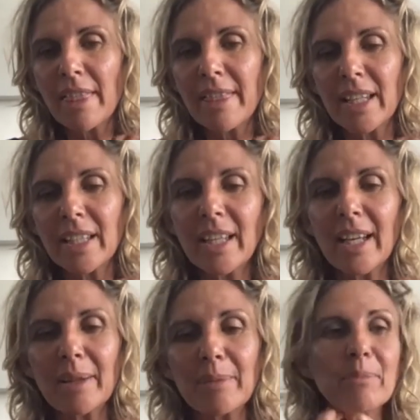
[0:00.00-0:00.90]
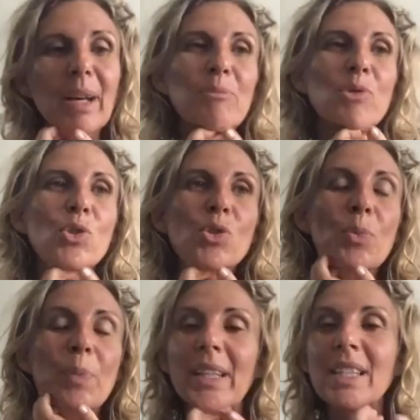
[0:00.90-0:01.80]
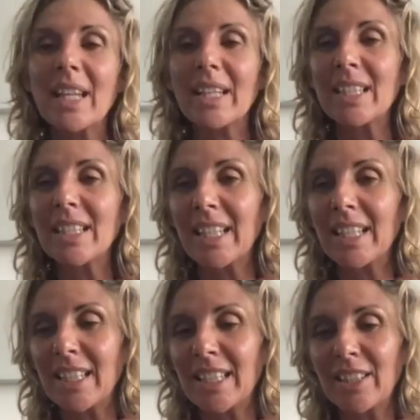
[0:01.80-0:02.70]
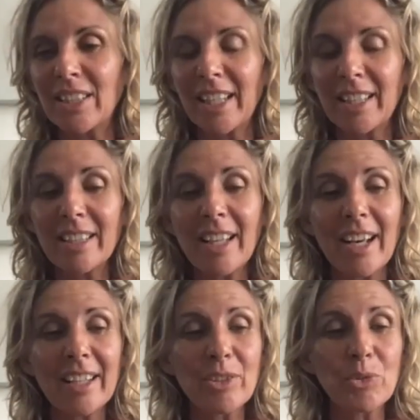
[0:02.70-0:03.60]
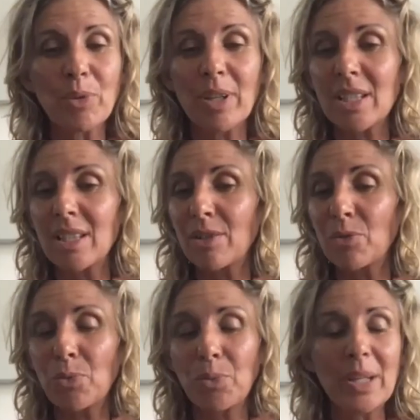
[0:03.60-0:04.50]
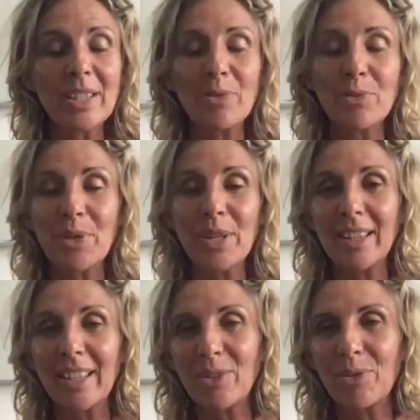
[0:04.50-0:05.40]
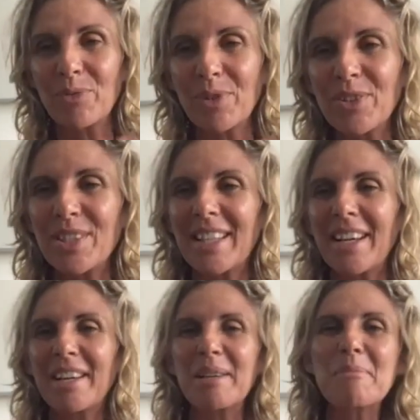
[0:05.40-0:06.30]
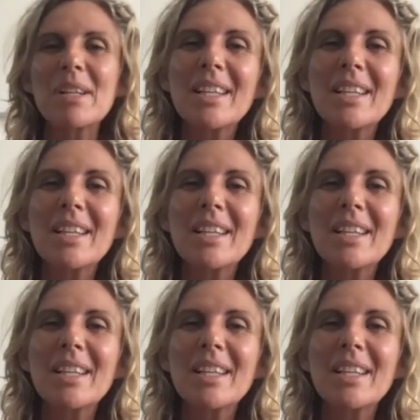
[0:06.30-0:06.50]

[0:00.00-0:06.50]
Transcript: Then I'm super excited I did it again. It was way different than the first time.